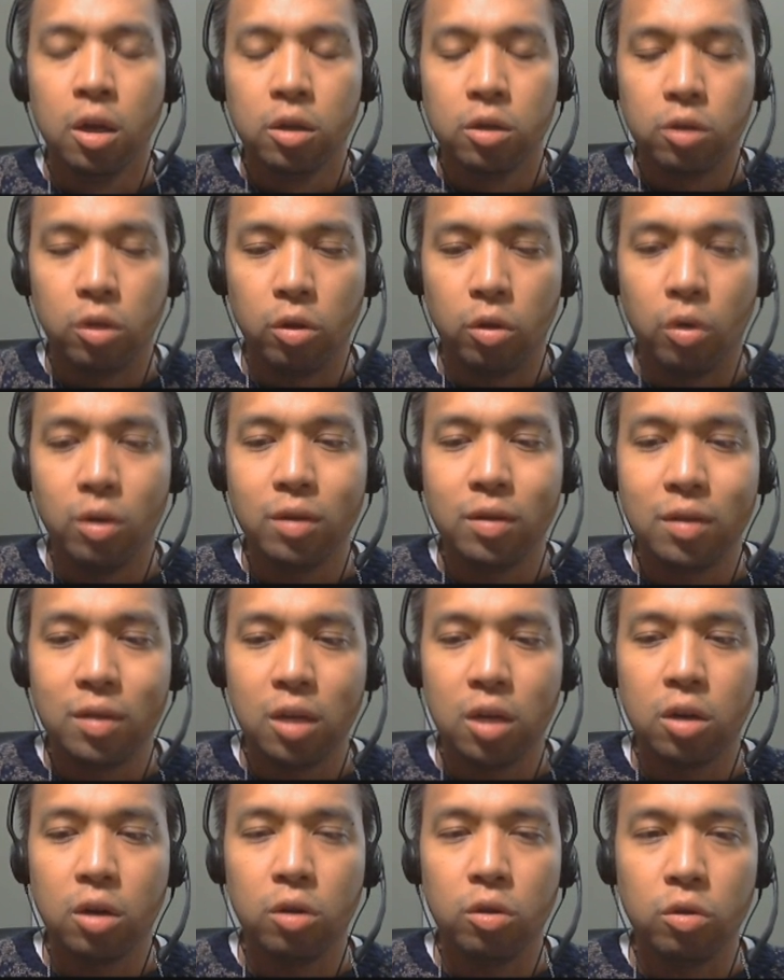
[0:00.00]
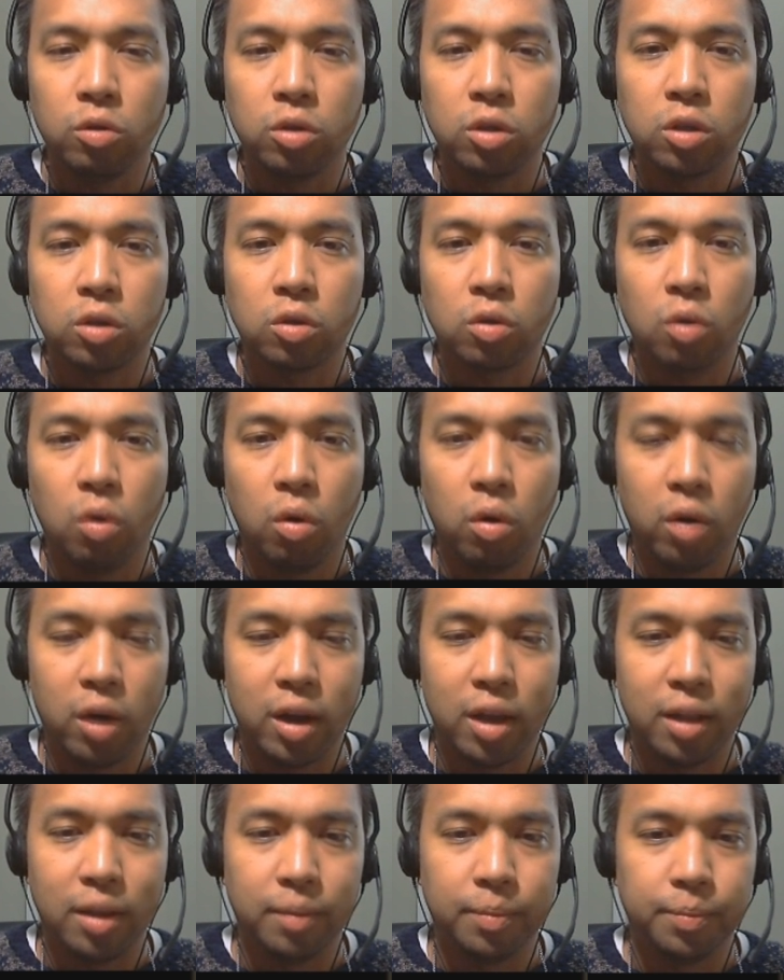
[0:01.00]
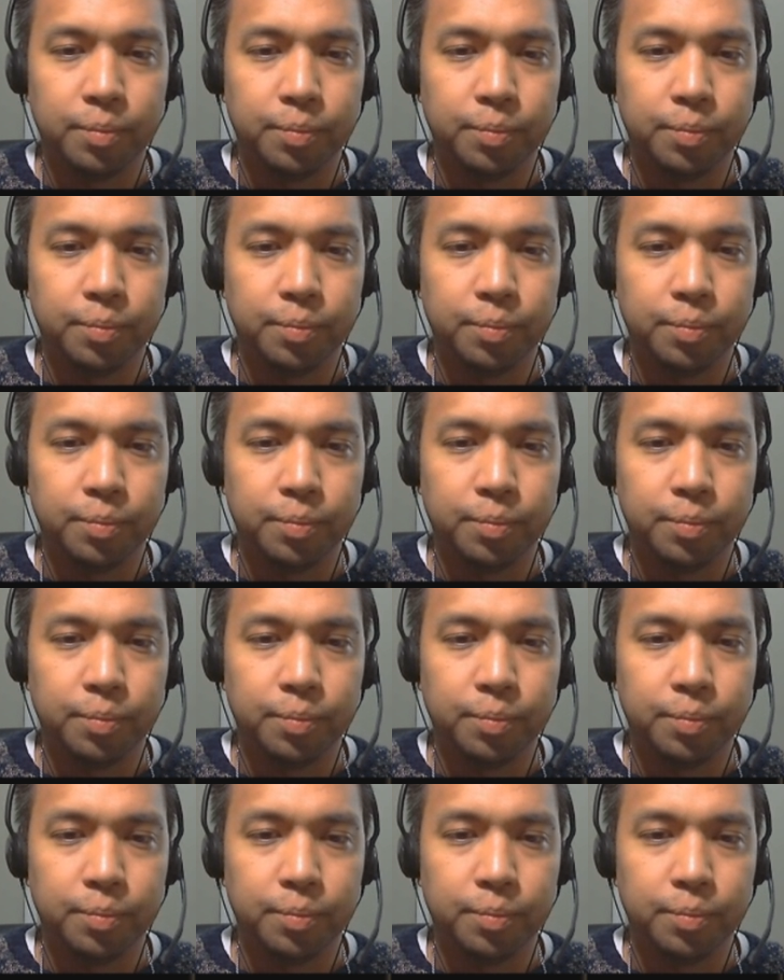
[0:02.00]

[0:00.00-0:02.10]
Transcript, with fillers: to Lord Seeker Lucius Corin.